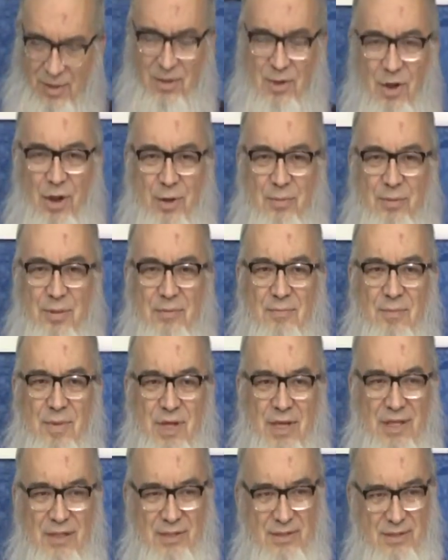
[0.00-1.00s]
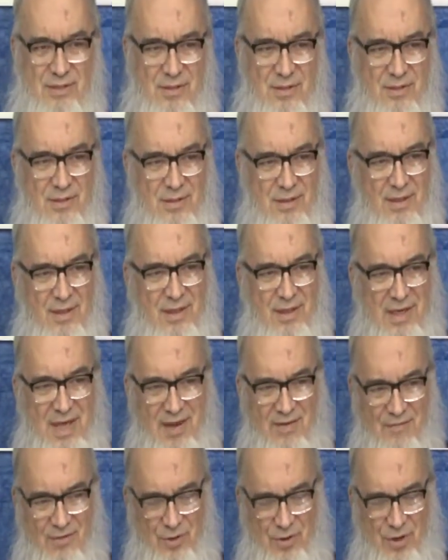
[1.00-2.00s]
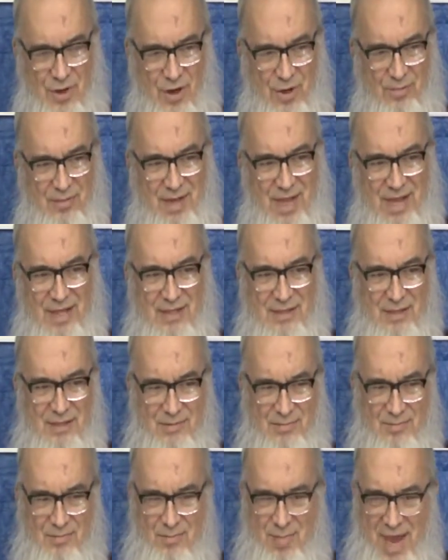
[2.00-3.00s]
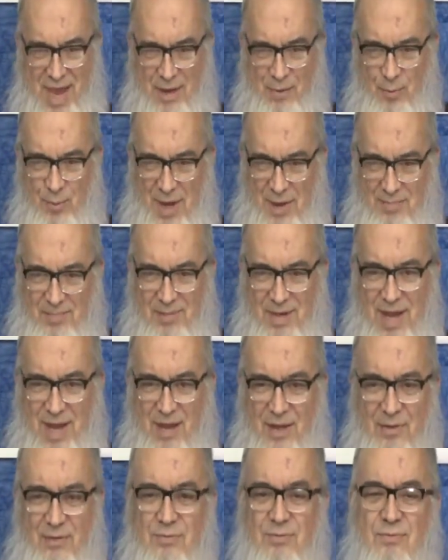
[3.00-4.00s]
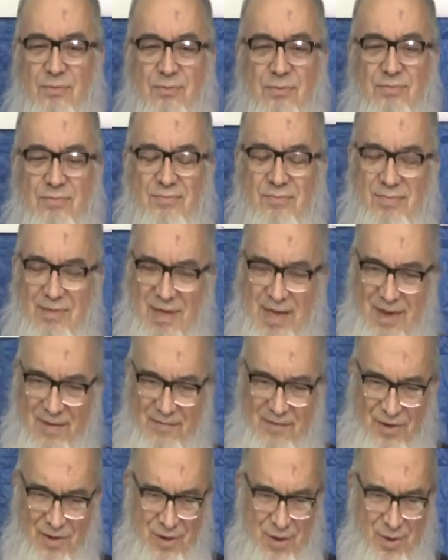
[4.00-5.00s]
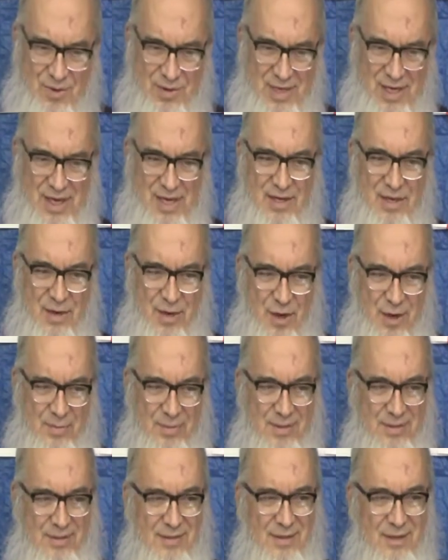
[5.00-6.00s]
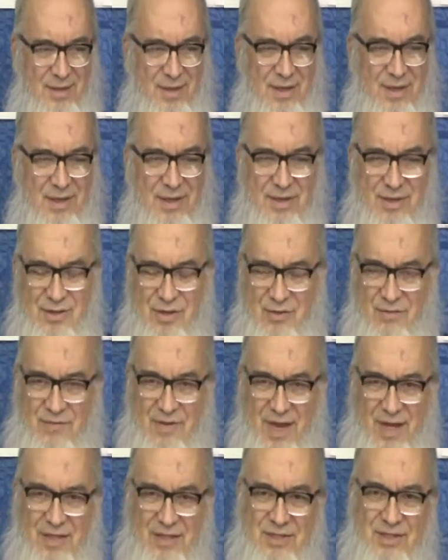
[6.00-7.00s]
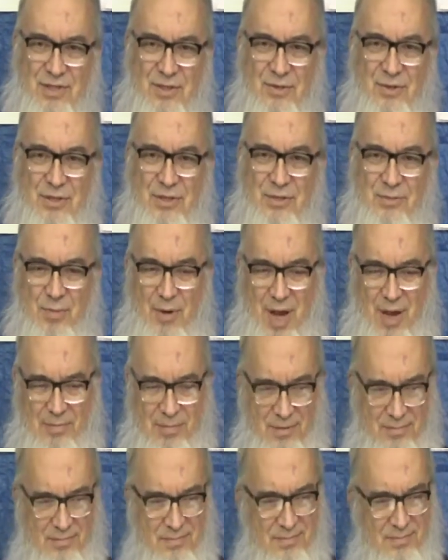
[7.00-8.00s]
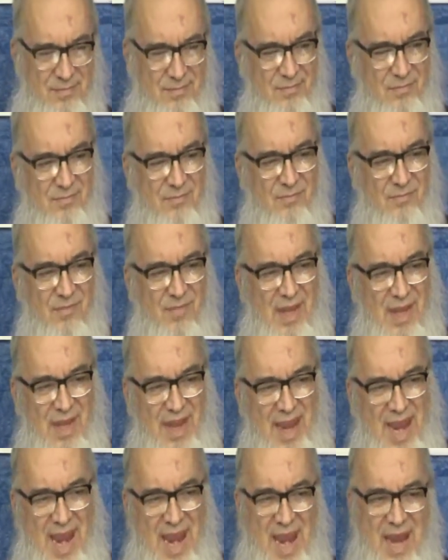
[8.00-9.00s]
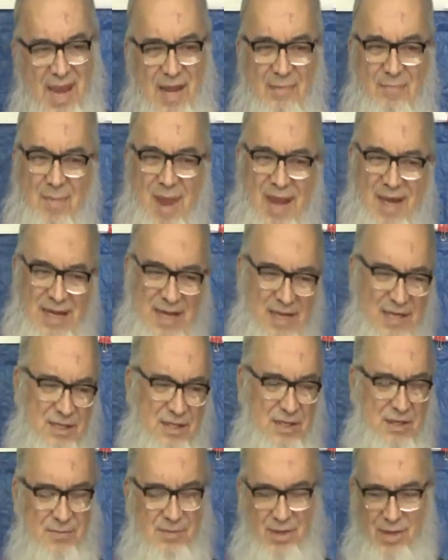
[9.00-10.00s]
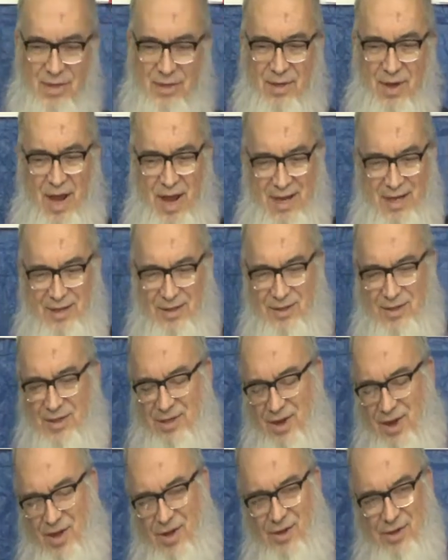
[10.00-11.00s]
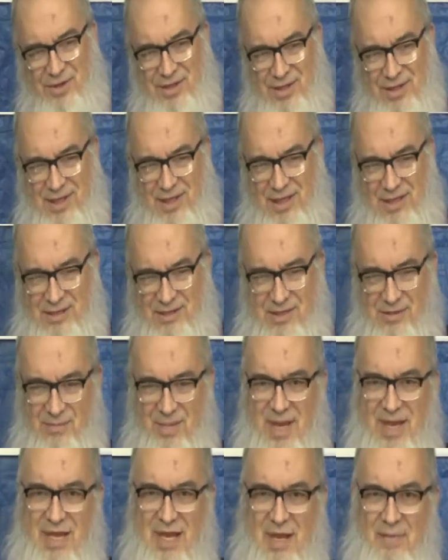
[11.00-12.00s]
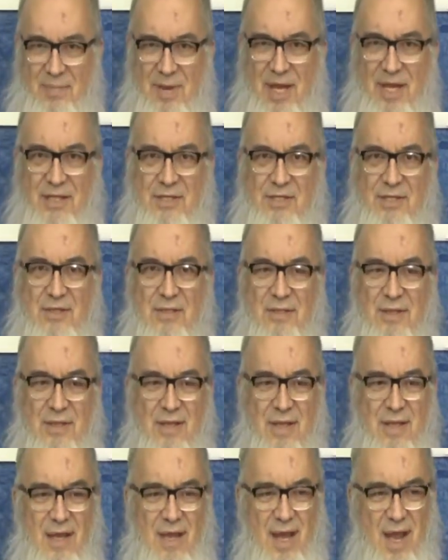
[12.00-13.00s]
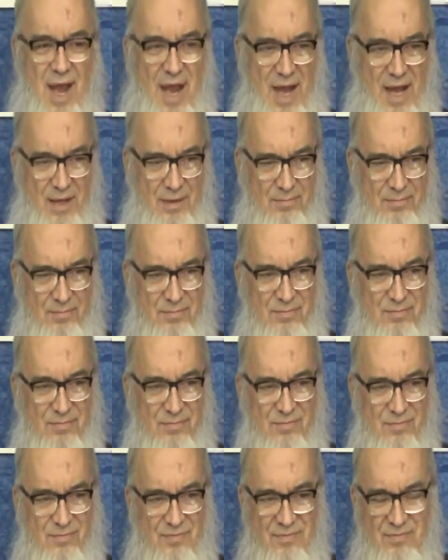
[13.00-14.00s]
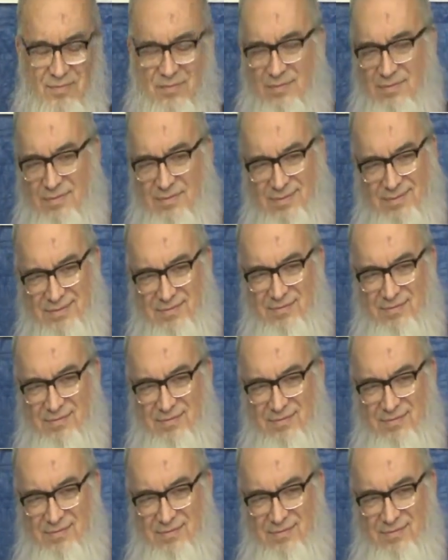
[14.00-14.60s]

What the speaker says: we do like our carbon, because even though carbon has a bad rep now, if you don't eat carbon, you've got a serious problem. And magnesium and iron and all the things that make up us, uh,